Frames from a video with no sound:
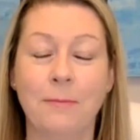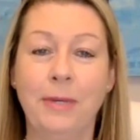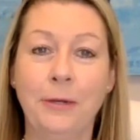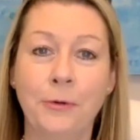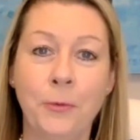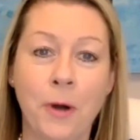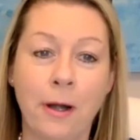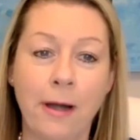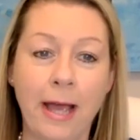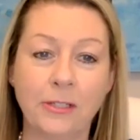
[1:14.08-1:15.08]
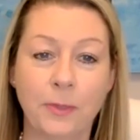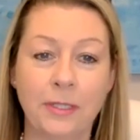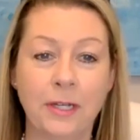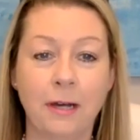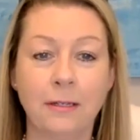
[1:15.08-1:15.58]
Pinot Noir has
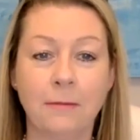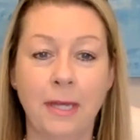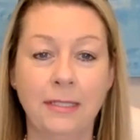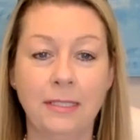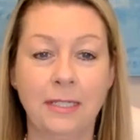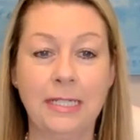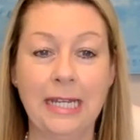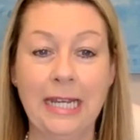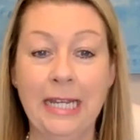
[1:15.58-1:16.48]
been documented